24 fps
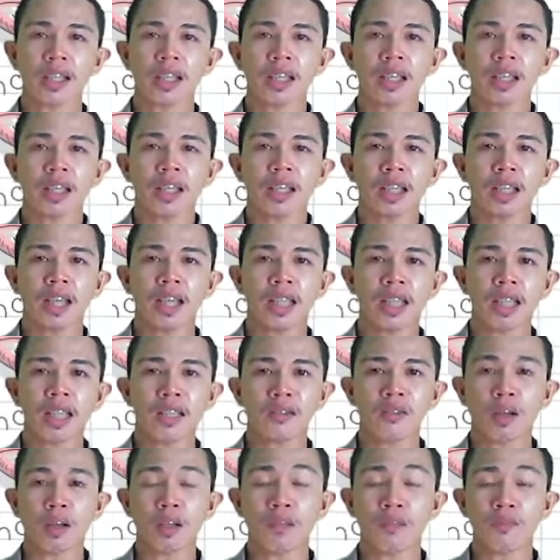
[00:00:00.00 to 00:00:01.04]
let us
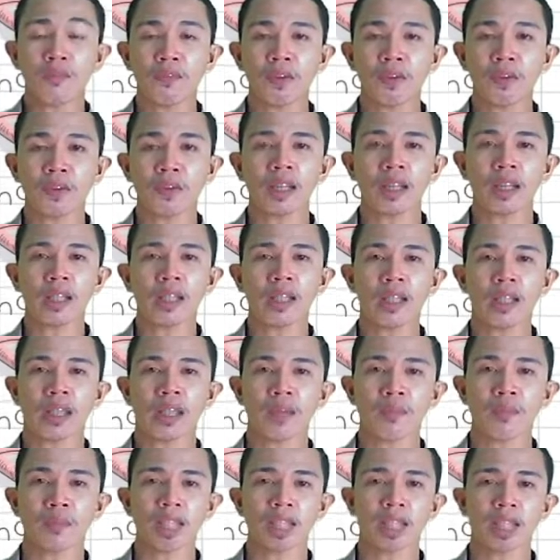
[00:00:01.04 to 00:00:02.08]
solve for the
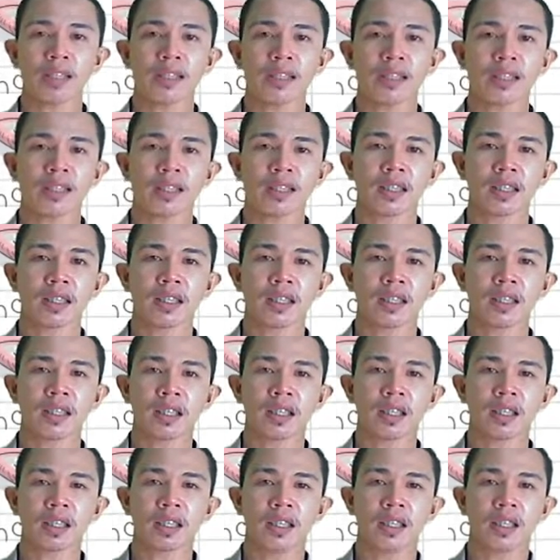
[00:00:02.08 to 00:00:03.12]
mean.
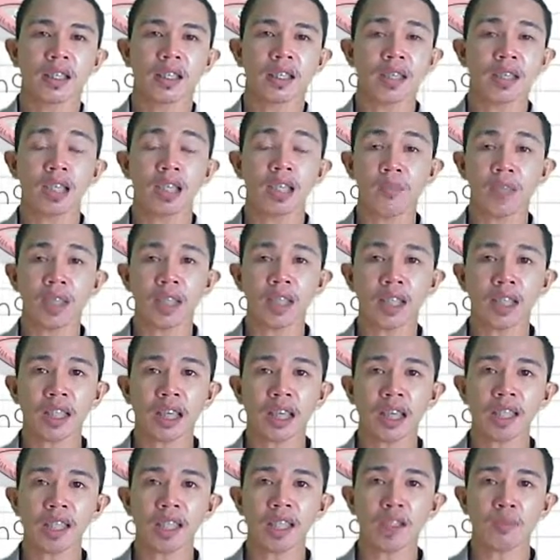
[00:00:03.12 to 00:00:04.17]
The mean again
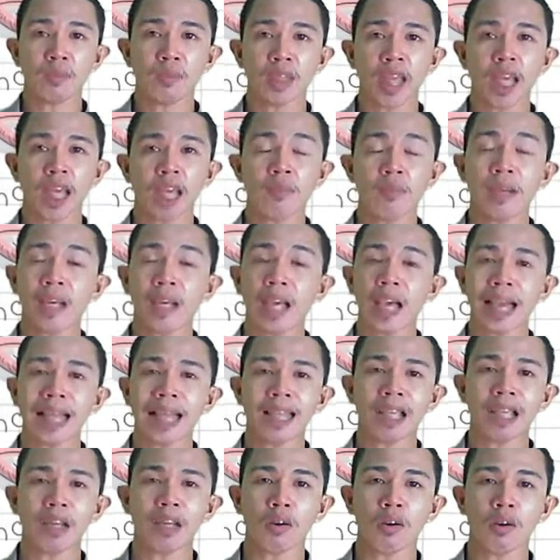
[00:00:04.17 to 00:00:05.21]
is obtained by
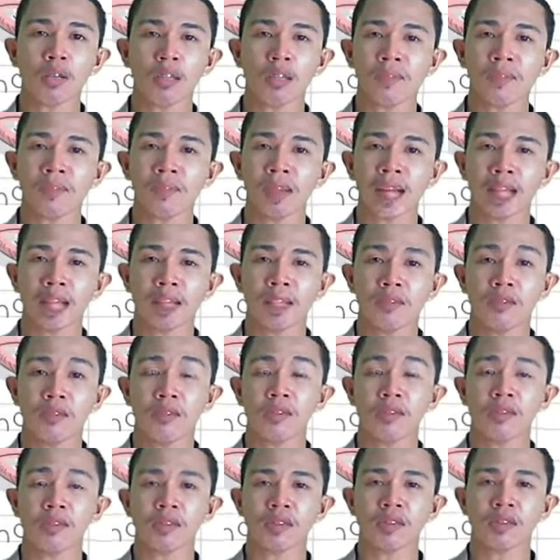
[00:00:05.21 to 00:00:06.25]
adding all the
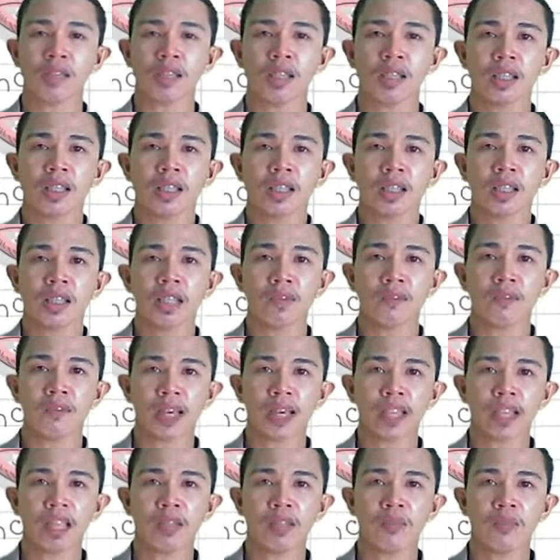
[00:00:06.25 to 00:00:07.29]
values
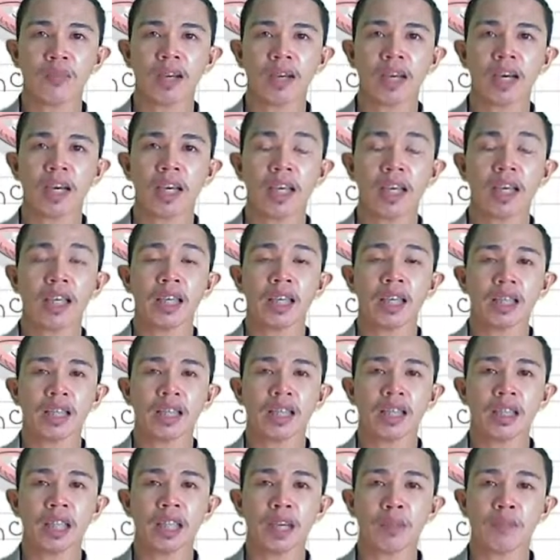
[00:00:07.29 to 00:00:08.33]
divided by the
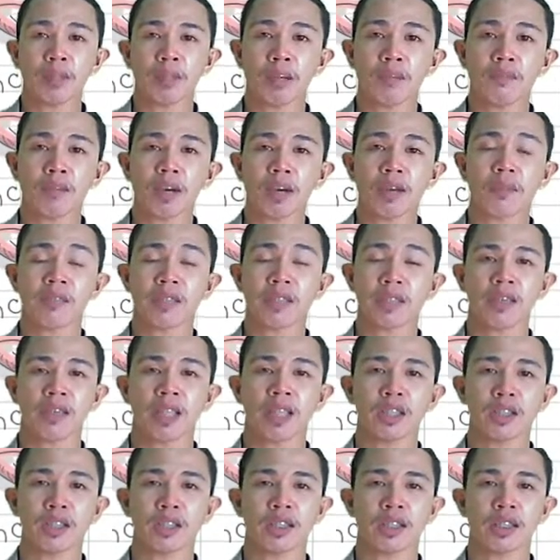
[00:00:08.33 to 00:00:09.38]
number of
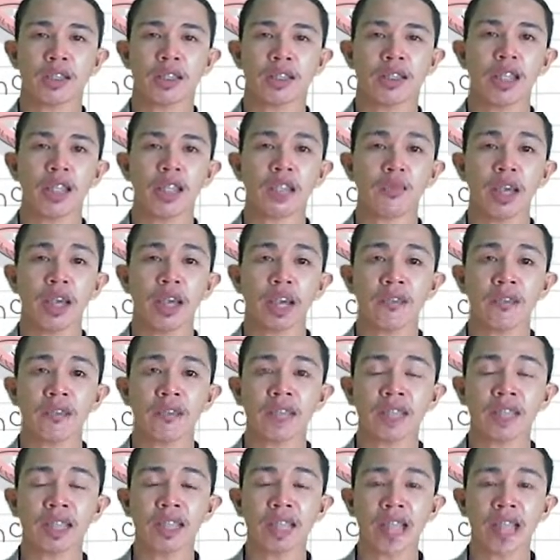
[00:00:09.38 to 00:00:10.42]
observations. Since we have
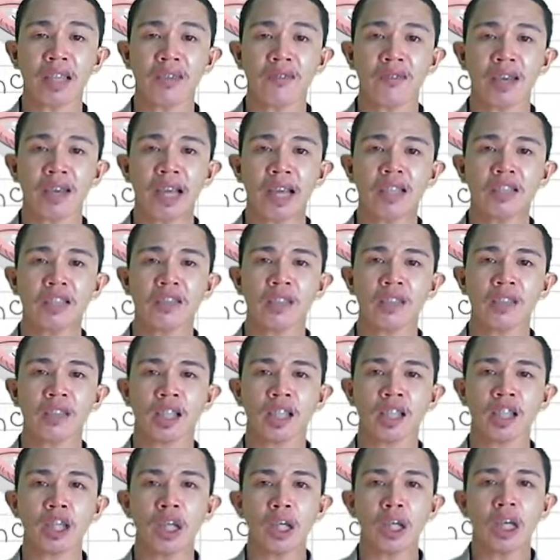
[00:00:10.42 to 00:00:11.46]
10 values
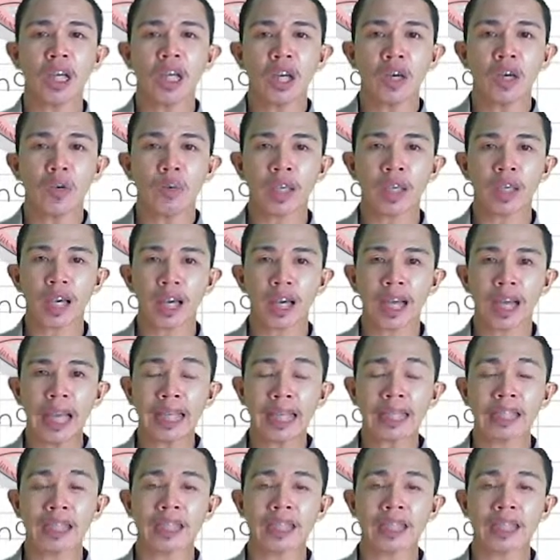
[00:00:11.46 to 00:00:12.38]
here, we add